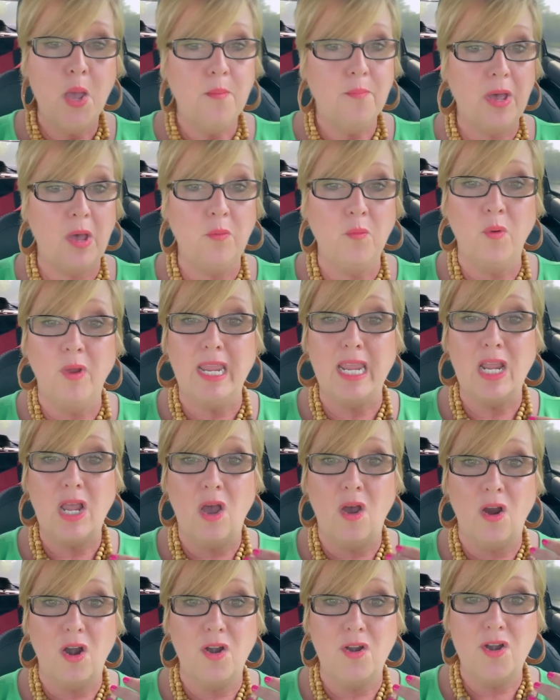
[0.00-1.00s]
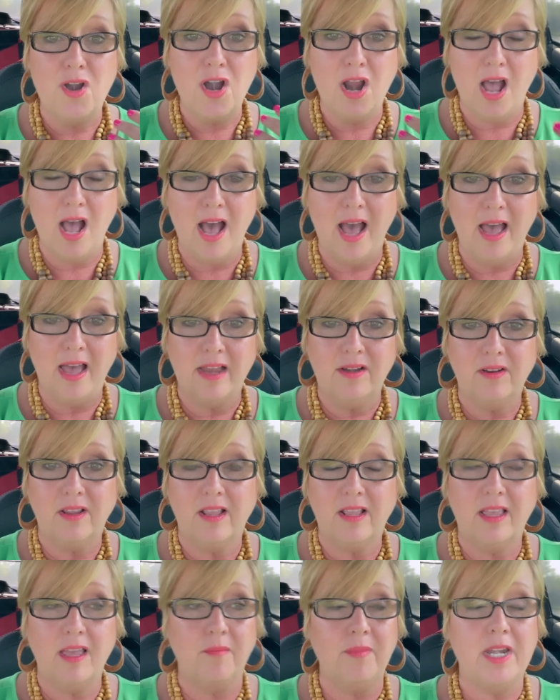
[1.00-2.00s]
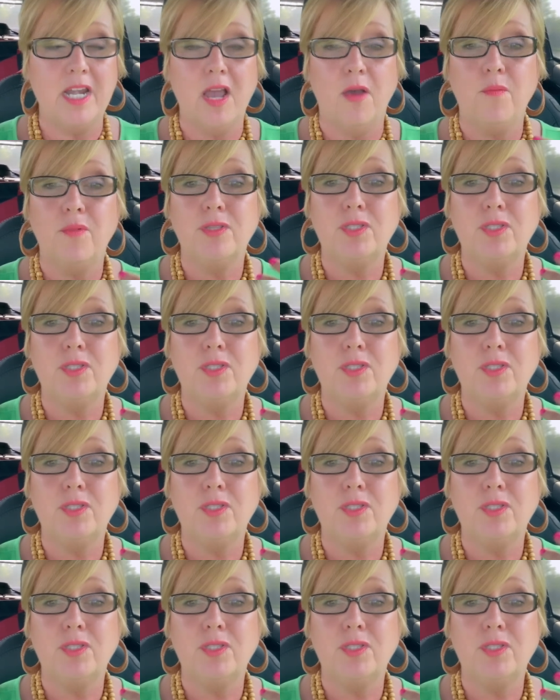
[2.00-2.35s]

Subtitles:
But we are not coming up